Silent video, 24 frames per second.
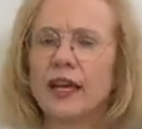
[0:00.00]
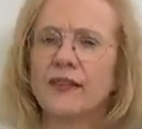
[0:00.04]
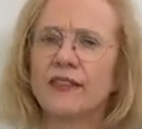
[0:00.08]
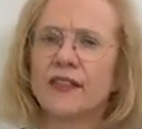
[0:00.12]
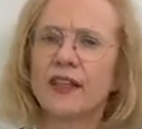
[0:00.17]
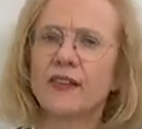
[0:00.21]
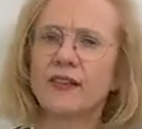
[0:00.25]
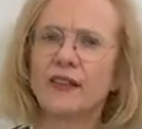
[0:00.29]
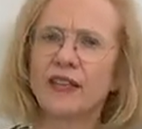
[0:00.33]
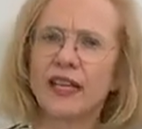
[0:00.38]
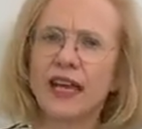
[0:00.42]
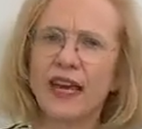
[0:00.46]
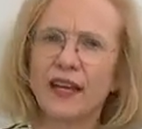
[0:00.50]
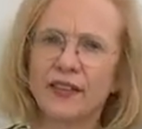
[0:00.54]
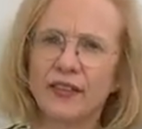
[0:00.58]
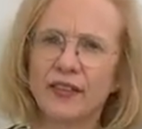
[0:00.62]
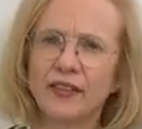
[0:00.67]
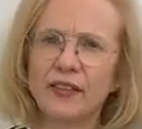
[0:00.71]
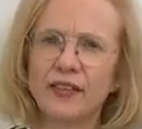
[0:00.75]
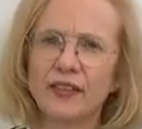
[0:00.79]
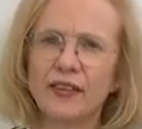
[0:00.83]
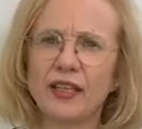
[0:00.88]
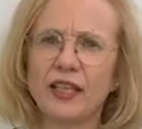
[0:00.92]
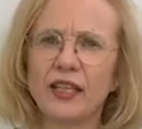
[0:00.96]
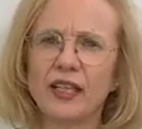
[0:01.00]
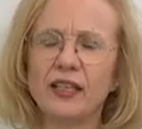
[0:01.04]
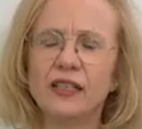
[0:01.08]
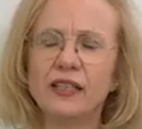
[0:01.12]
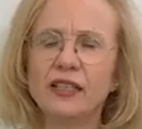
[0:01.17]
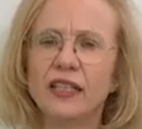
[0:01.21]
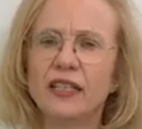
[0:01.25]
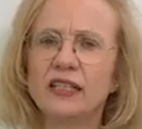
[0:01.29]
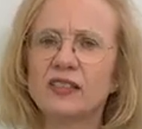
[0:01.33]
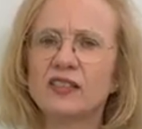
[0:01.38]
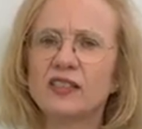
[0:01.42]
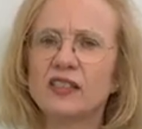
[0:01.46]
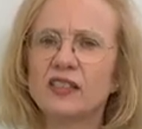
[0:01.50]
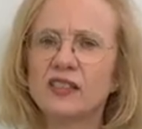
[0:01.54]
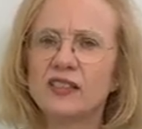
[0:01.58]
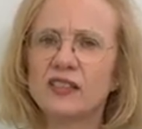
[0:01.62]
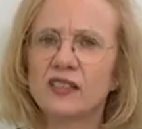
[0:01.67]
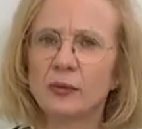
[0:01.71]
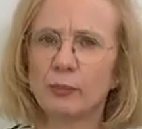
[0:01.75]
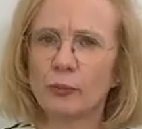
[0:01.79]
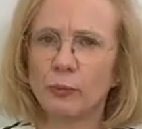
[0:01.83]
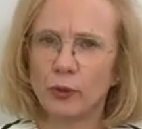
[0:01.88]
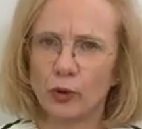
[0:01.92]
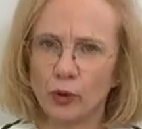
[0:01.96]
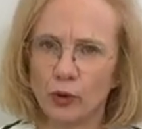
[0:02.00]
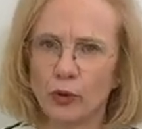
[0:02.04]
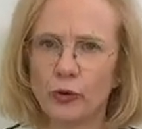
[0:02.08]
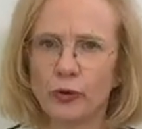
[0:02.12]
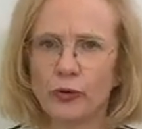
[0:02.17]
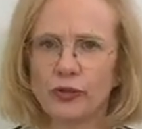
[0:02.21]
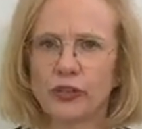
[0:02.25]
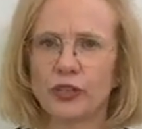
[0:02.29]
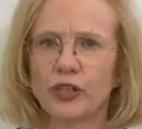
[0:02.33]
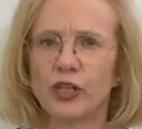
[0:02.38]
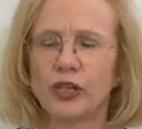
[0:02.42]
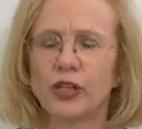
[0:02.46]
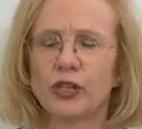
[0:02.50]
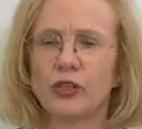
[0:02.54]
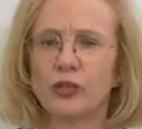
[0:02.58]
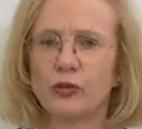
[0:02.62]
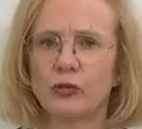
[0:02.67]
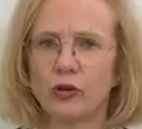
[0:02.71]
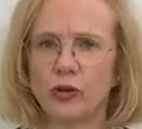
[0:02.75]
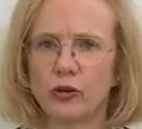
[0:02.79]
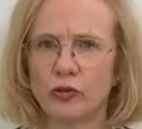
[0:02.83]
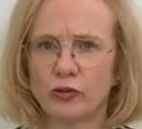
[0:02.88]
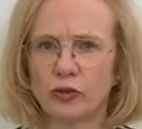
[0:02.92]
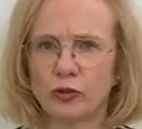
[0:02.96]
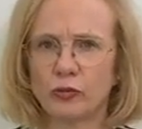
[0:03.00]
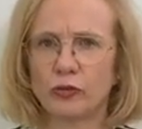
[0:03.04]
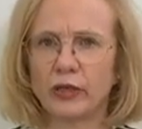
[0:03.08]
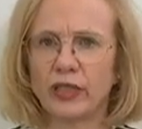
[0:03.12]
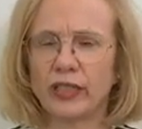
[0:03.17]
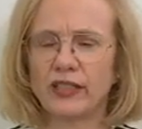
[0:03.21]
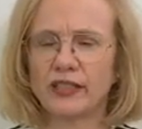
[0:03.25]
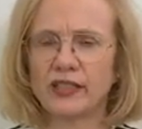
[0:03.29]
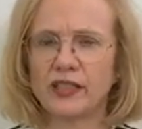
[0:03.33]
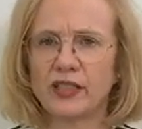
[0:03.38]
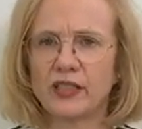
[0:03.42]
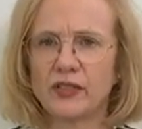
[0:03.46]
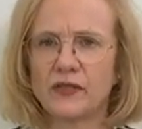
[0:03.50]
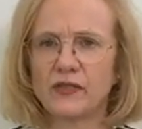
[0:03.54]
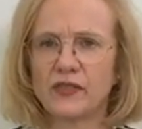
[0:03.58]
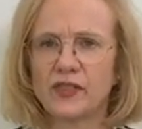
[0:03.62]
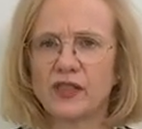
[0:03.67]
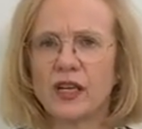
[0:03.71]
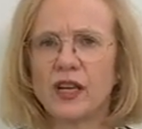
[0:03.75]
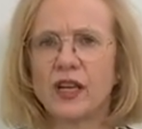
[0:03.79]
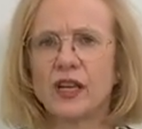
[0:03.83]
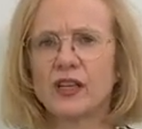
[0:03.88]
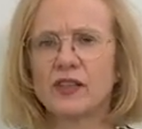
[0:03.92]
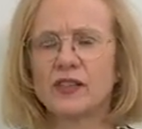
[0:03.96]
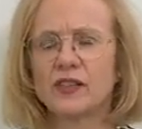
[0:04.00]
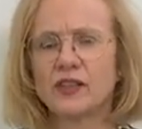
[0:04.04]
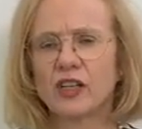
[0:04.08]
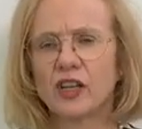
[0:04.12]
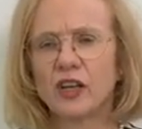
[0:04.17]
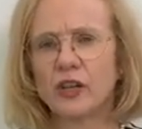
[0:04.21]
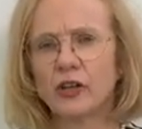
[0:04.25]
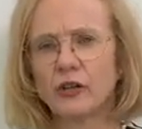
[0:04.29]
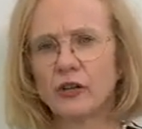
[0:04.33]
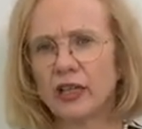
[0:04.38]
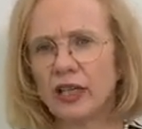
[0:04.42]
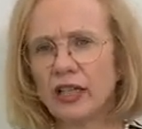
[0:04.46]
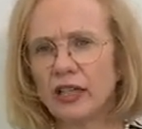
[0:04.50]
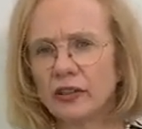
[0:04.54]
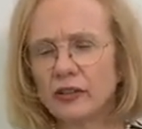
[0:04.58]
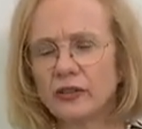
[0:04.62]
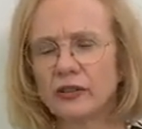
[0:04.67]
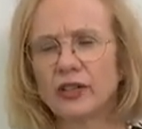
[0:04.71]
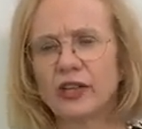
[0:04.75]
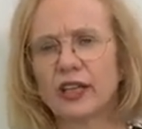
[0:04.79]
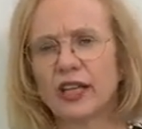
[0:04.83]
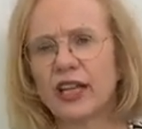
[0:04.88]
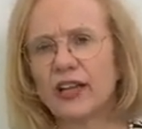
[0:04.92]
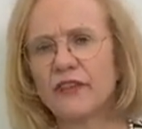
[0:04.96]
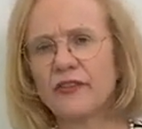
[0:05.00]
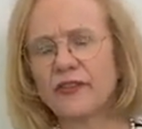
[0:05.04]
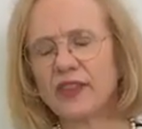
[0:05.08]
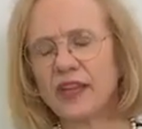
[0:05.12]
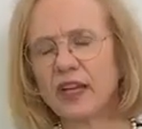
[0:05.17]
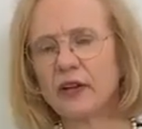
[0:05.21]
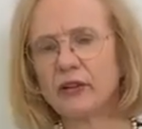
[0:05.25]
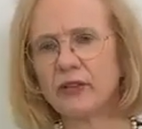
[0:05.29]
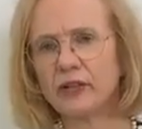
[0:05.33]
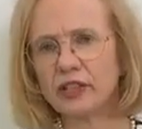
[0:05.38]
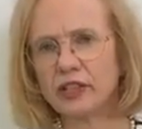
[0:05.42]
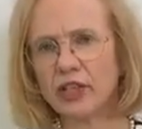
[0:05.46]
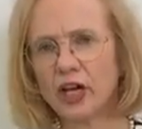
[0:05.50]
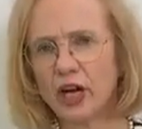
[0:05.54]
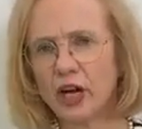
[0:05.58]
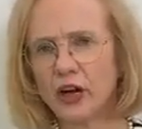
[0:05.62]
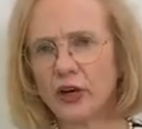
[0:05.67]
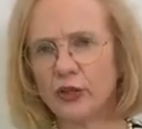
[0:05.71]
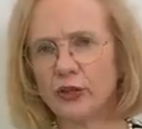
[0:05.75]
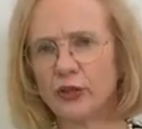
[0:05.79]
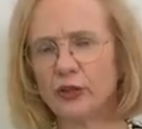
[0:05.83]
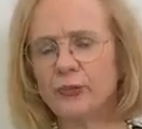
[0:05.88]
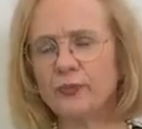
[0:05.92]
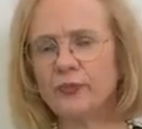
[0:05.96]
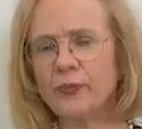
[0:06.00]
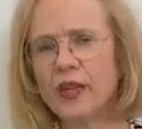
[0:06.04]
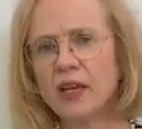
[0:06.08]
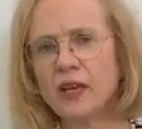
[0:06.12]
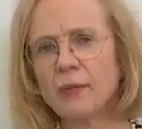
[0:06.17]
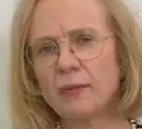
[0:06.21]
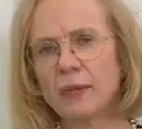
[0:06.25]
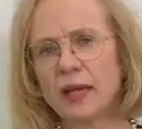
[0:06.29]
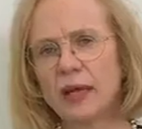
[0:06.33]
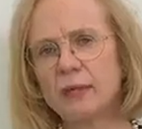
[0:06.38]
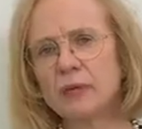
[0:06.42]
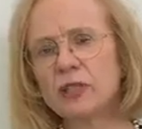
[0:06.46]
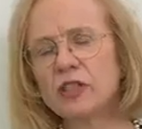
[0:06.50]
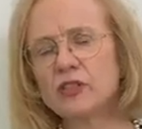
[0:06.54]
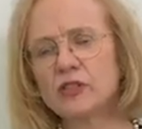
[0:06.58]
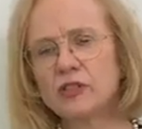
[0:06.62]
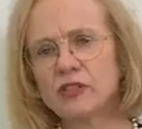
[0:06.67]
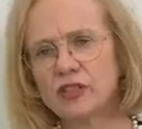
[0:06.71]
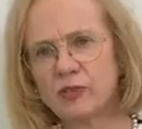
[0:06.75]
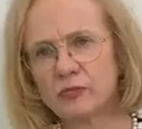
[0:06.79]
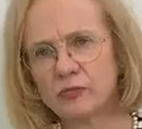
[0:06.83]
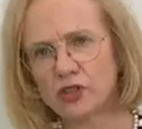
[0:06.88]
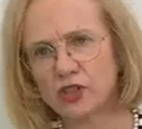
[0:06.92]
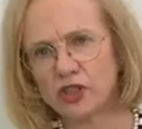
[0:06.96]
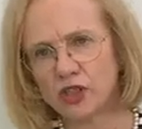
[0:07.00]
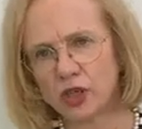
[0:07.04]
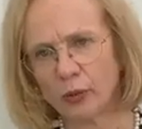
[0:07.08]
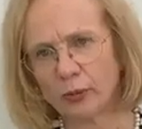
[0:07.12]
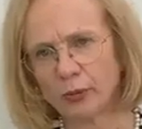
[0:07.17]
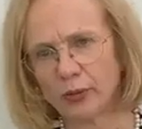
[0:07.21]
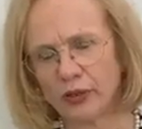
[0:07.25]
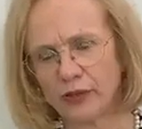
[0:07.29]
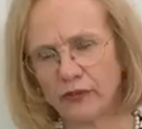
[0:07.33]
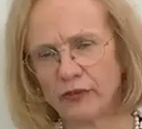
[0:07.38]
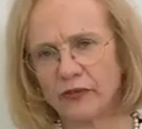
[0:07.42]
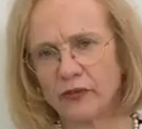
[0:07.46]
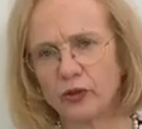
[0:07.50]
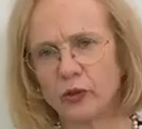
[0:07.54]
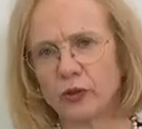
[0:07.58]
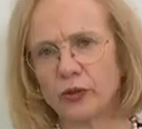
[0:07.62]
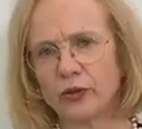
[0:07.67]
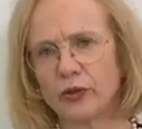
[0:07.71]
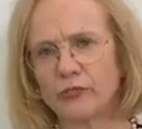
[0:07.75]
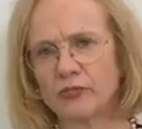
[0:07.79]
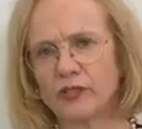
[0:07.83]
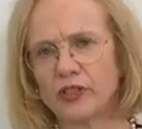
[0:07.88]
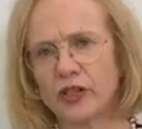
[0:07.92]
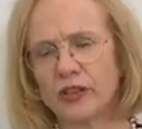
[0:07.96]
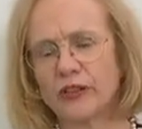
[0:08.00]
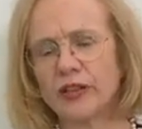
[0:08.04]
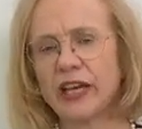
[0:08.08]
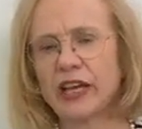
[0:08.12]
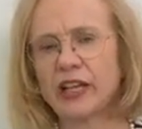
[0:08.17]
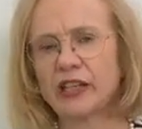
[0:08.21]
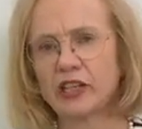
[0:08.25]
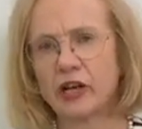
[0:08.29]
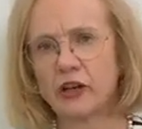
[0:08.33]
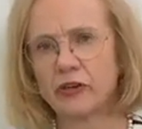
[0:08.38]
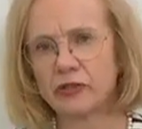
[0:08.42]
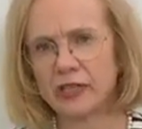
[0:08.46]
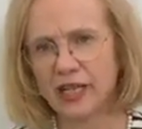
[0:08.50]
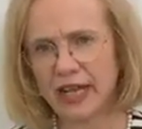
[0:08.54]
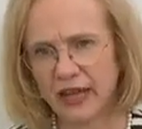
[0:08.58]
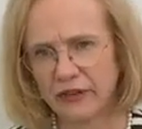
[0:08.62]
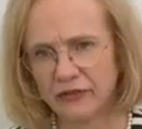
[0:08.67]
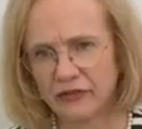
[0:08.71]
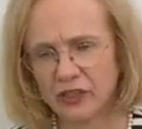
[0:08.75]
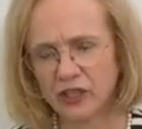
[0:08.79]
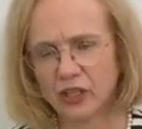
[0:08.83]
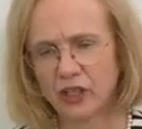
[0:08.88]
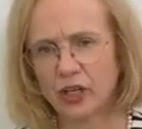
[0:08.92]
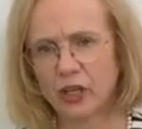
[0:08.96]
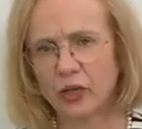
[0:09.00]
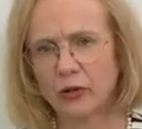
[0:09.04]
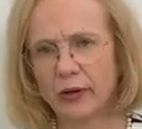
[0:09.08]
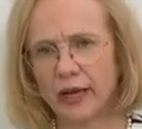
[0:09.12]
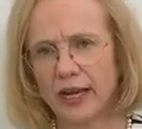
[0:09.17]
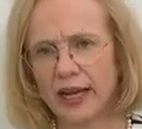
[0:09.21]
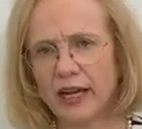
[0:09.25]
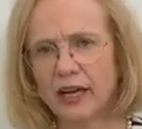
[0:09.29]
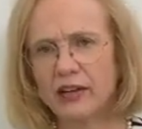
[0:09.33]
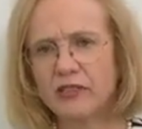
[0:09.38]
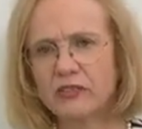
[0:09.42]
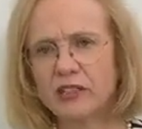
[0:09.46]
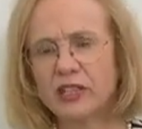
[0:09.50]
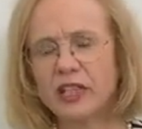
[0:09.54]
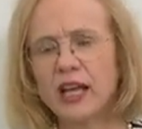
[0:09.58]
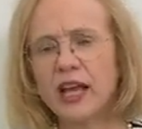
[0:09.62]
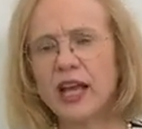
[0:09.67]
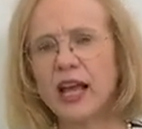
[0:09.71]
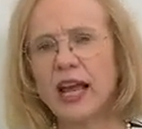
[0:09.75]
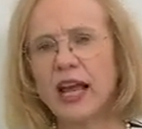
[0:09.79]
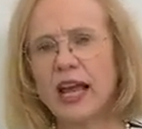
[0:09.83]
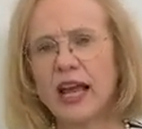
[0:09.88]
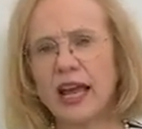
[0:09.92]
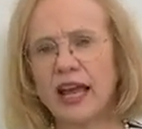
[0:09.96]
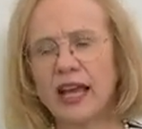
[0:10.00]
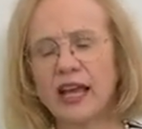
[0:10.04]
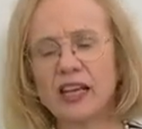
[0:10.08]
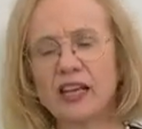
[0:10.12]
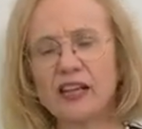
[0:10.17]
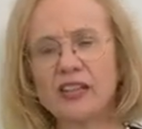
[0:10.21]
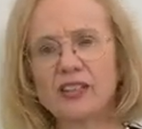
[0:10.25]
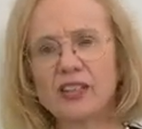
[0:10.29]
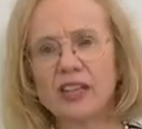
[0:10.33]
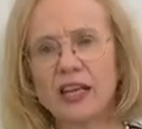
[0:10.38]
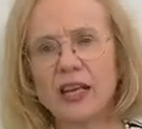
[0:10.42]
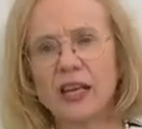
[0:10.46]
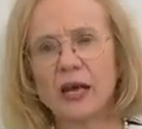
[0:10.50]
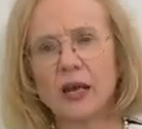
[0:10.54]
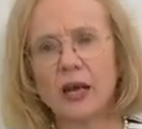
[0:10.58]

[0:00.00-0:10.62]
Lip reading: Then the other thing is to support your older relatives. So look, if they're at home, maybe do some shopping for them so they don't have to go out and